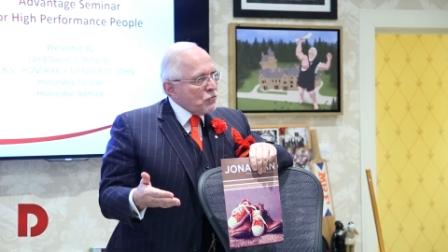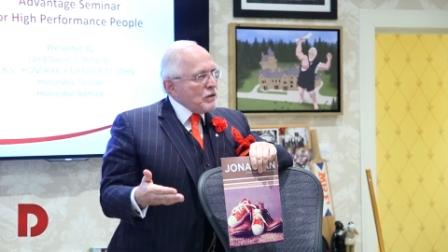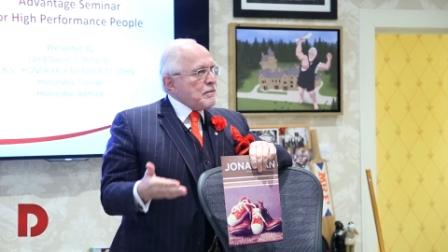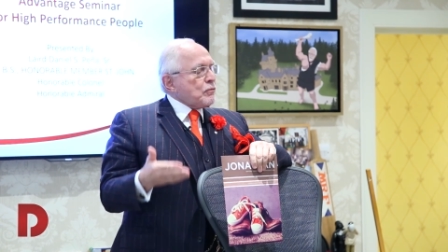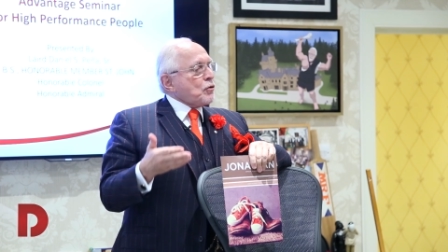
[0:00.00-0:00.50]

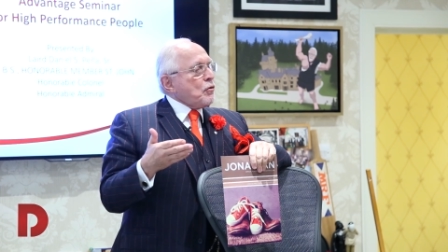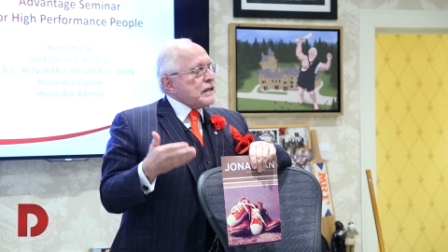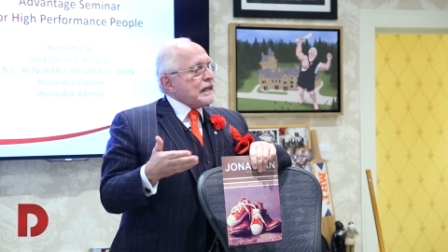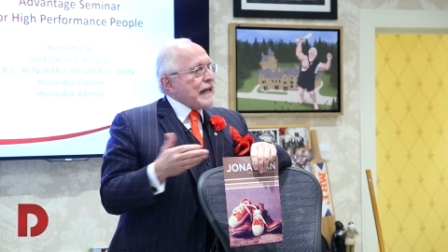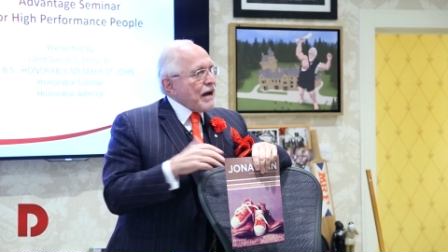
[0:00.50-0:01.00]
Women were
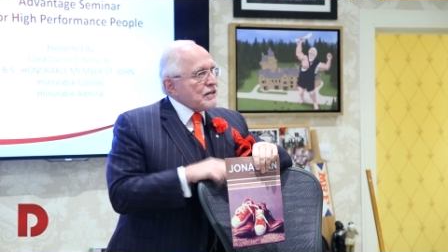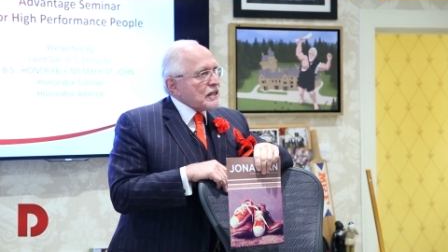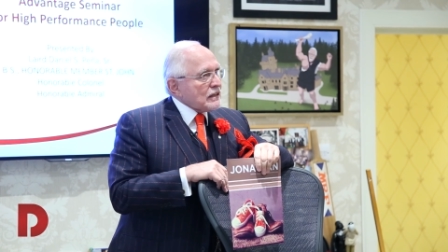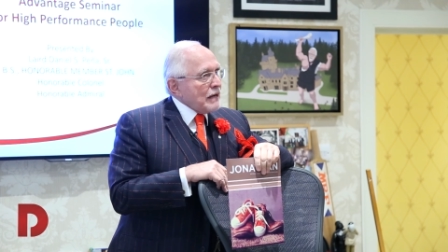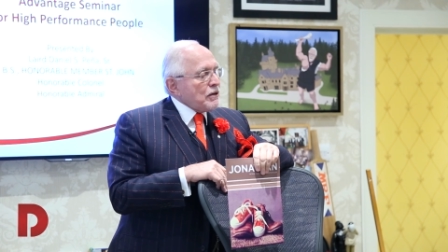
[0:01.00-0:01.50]
only allowed in
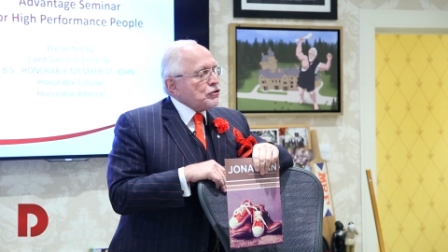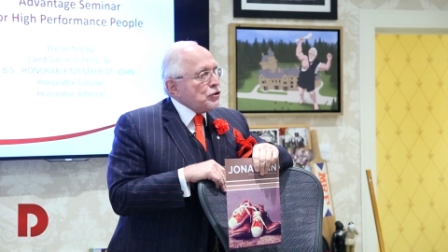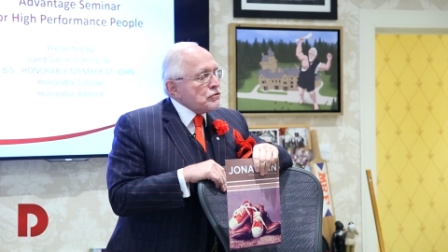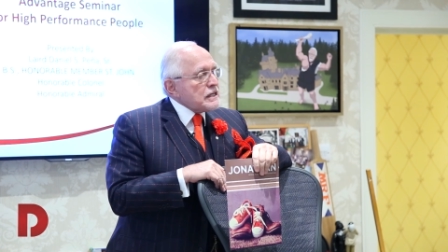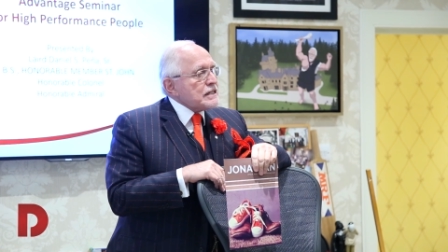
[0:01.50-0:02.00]
the club on
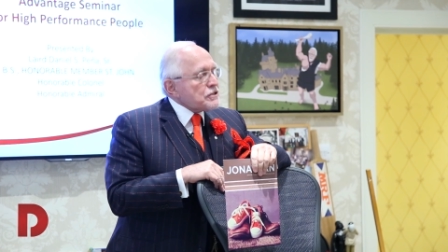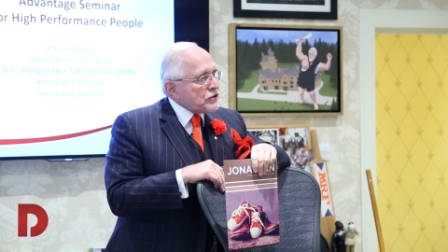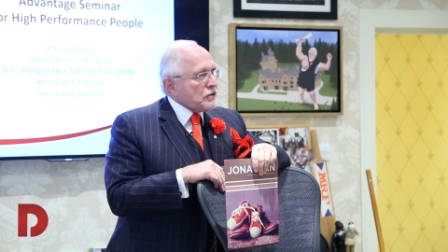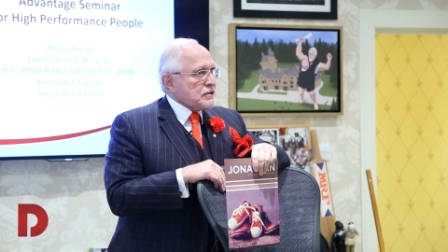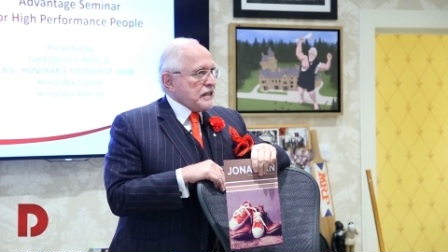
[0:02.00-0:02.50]
Tuesdays and
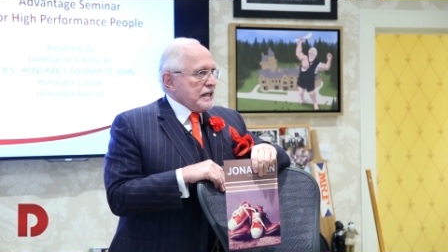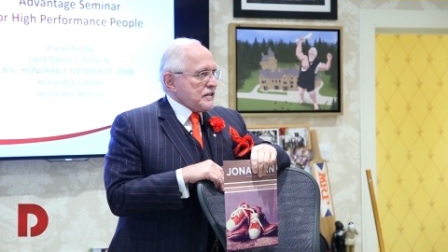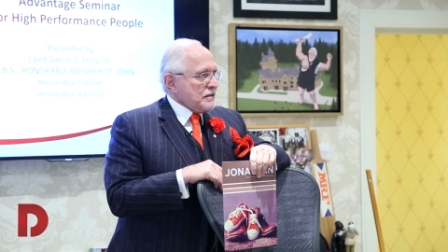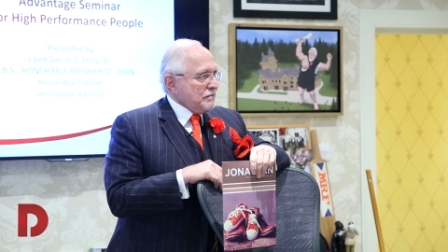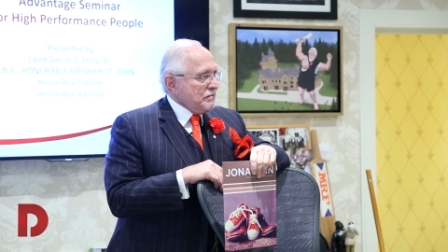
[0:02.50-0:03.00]

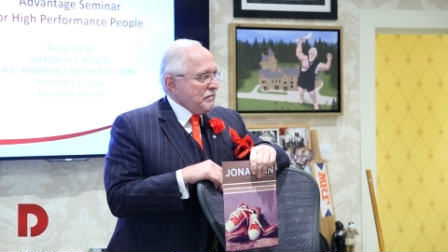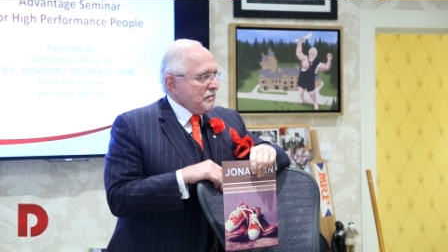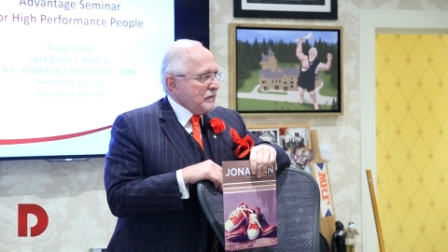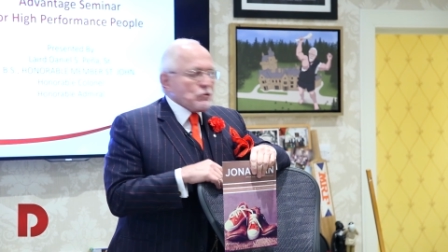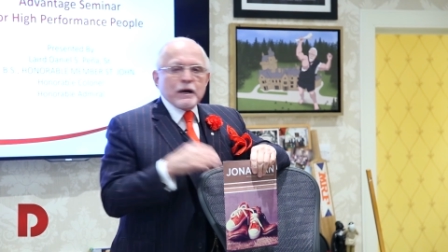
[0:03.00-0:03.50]
Thursdays,
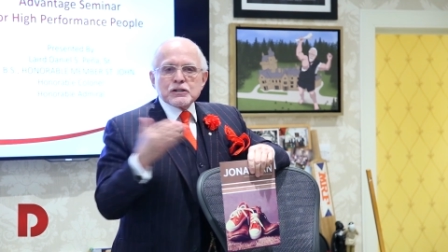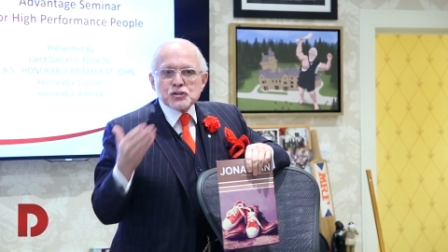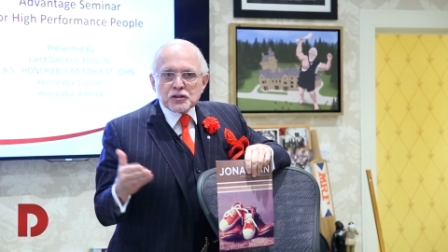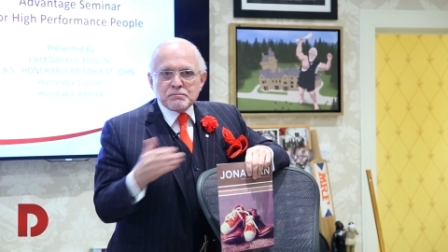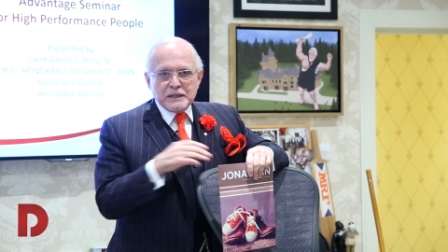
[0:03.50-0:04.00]
the way it
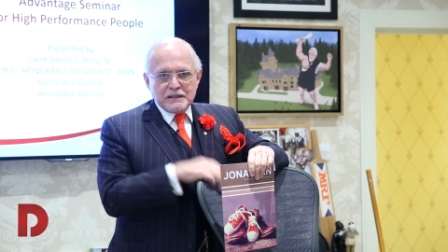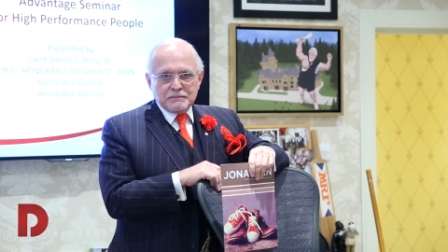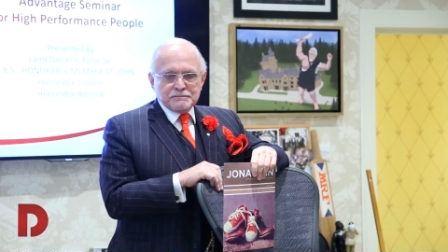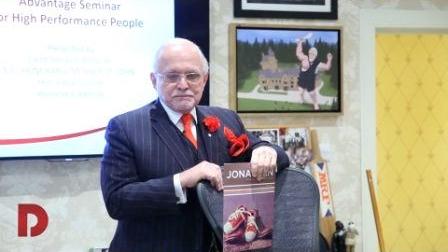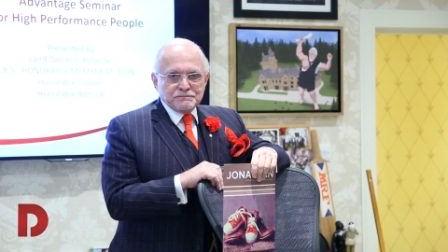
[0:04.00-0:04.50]
should be.
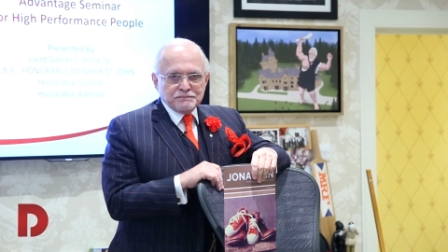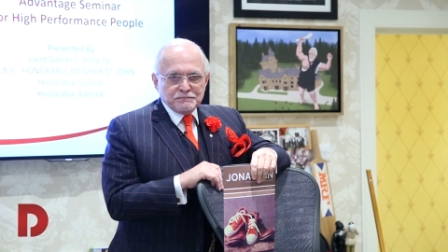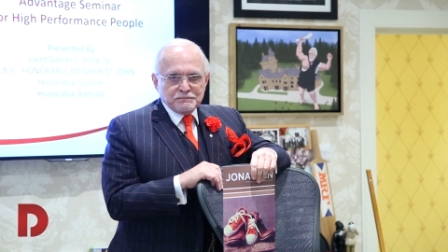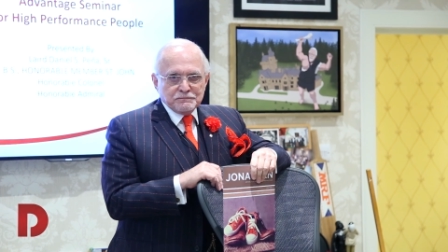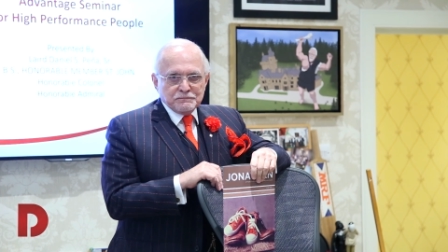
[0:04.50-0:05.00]

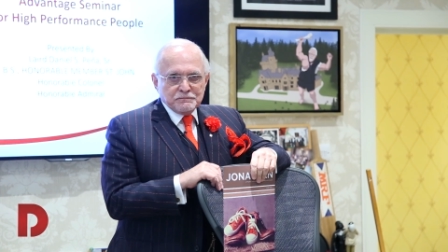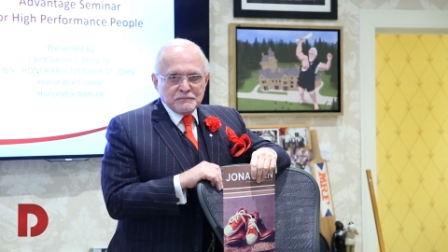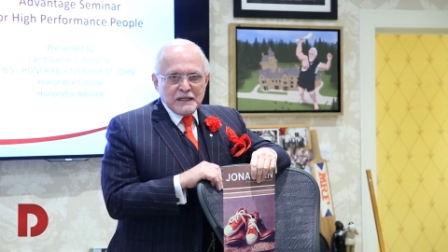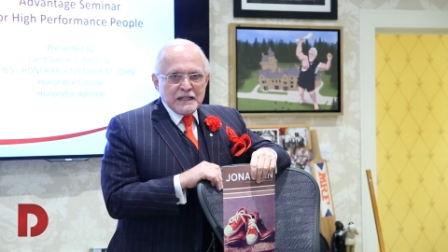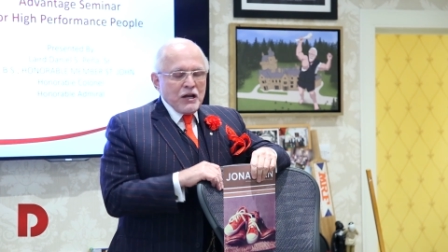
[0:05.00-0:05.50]

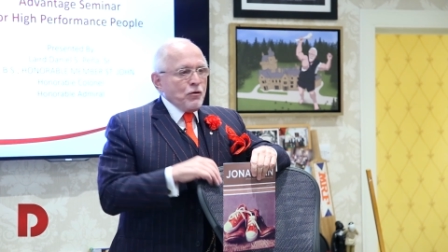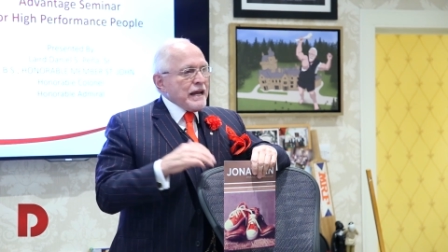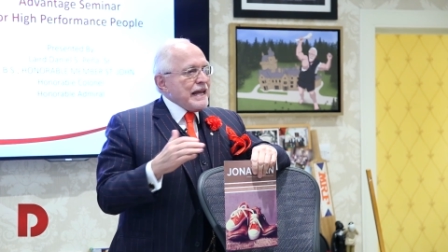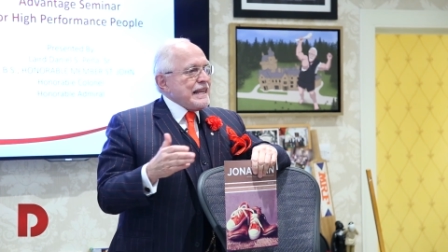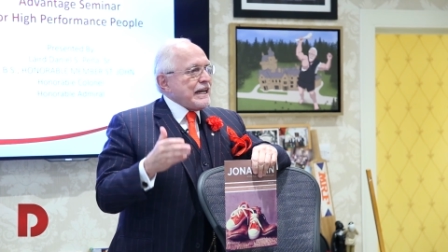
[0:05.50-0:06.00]
They
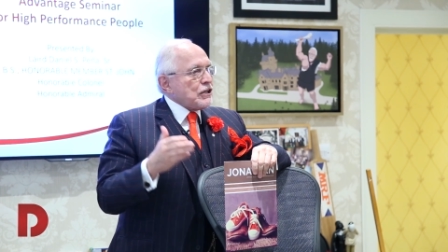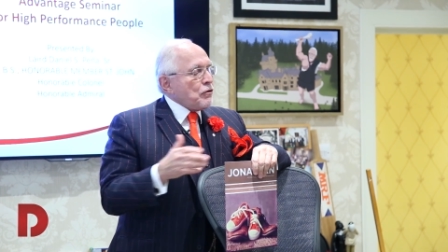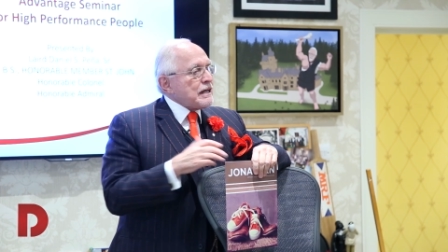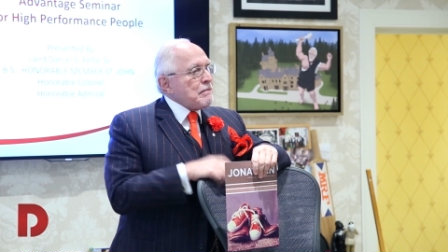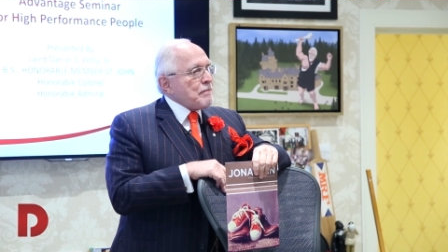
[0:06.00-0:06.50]
only they could
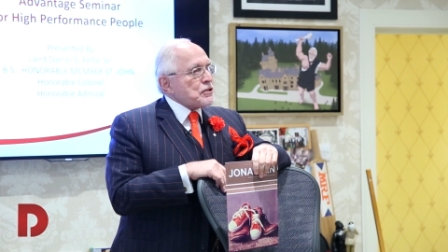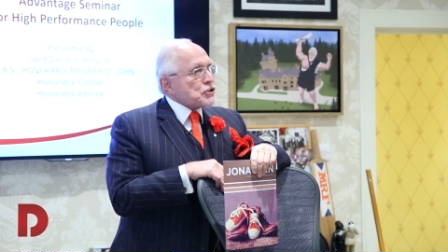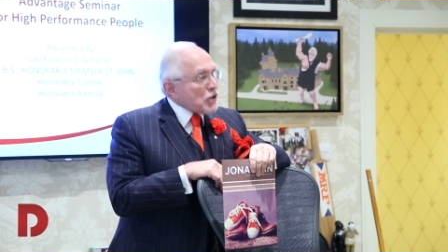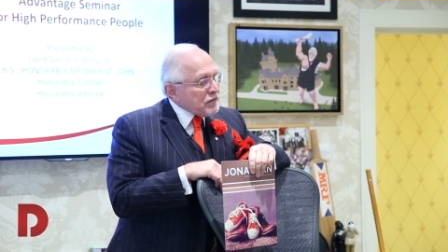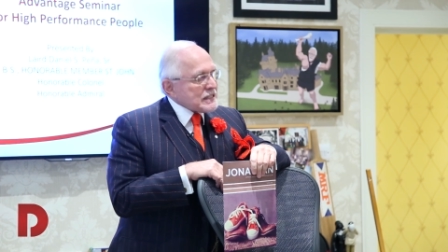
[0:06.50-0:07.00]
only come up the
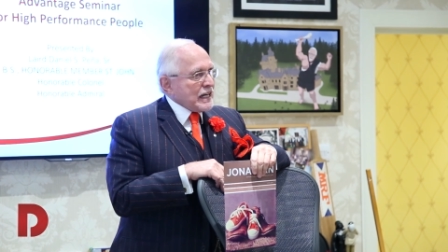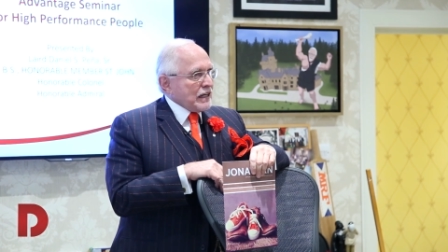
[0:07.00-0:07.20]
service